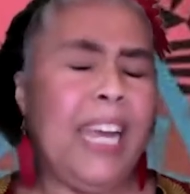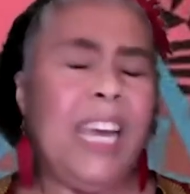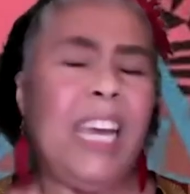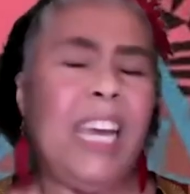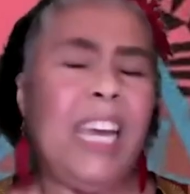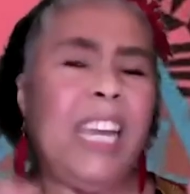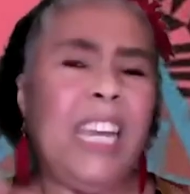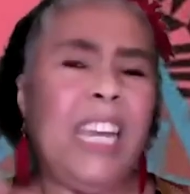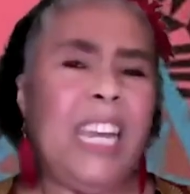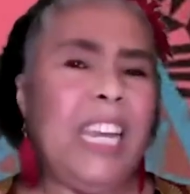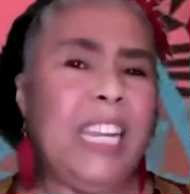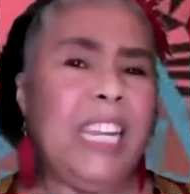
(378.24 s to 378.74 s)

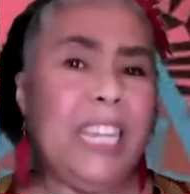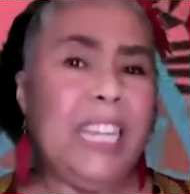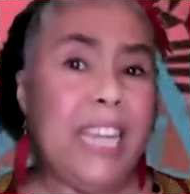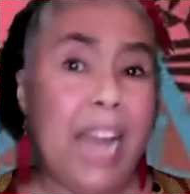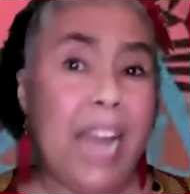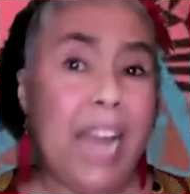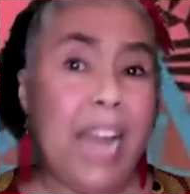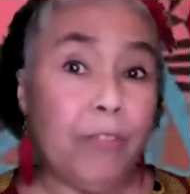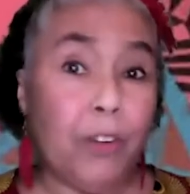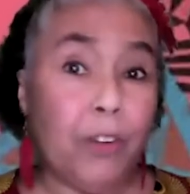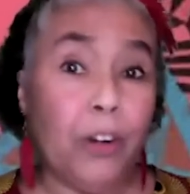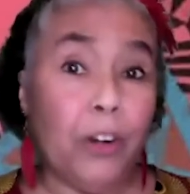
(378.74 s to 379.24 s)
He
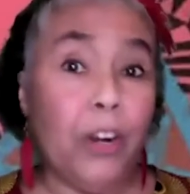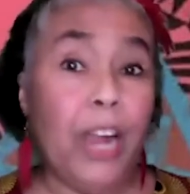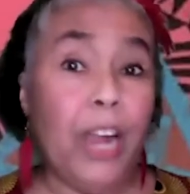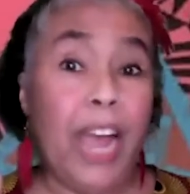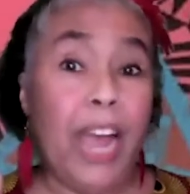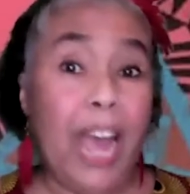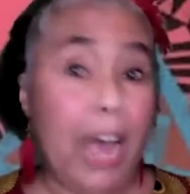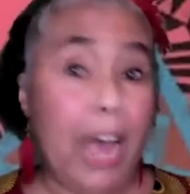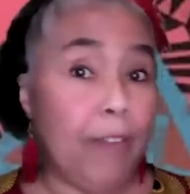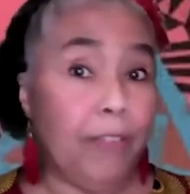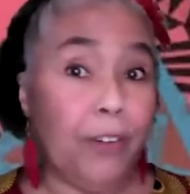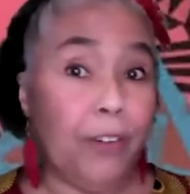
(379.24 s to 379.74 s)
never,
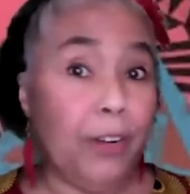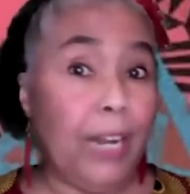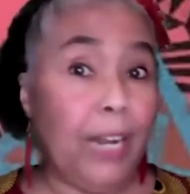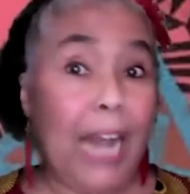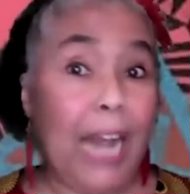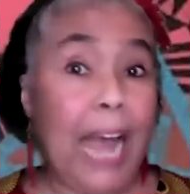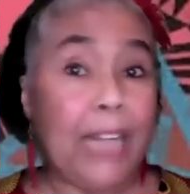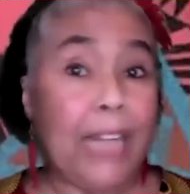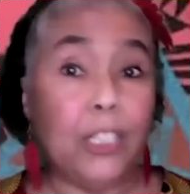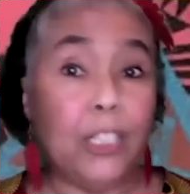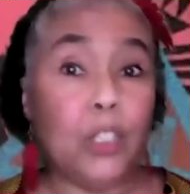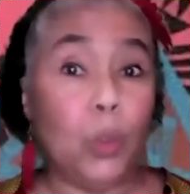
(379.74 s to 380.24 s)
ever
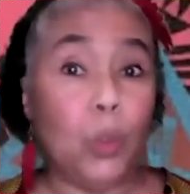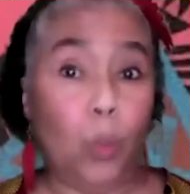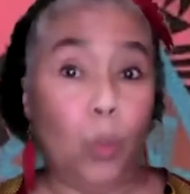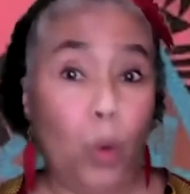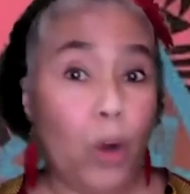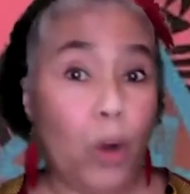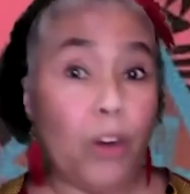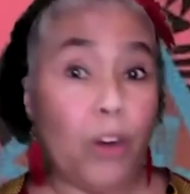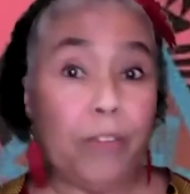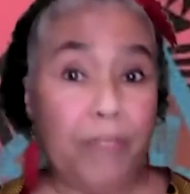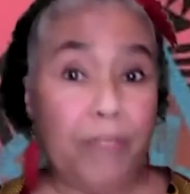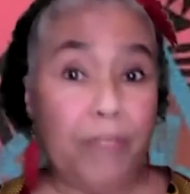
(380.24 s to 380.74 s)
liked to
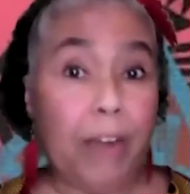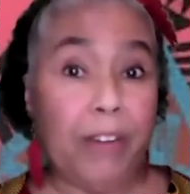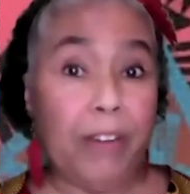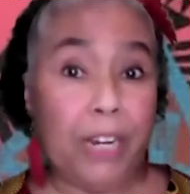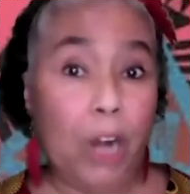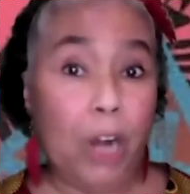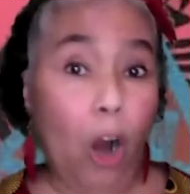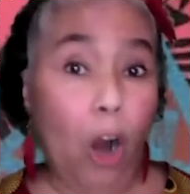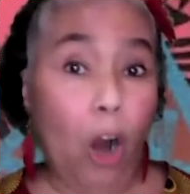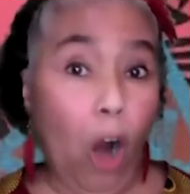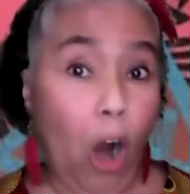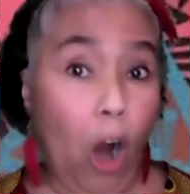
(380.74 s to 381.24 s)
work
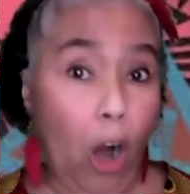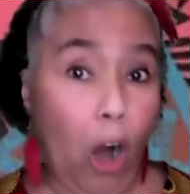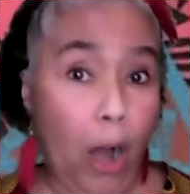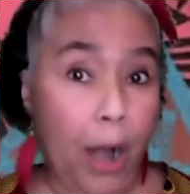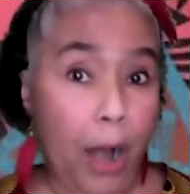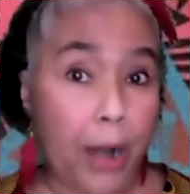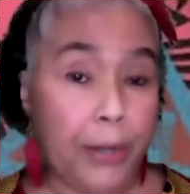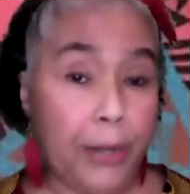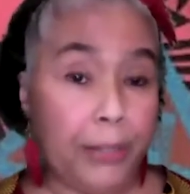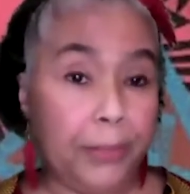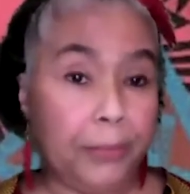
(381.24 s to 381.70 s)
very hard.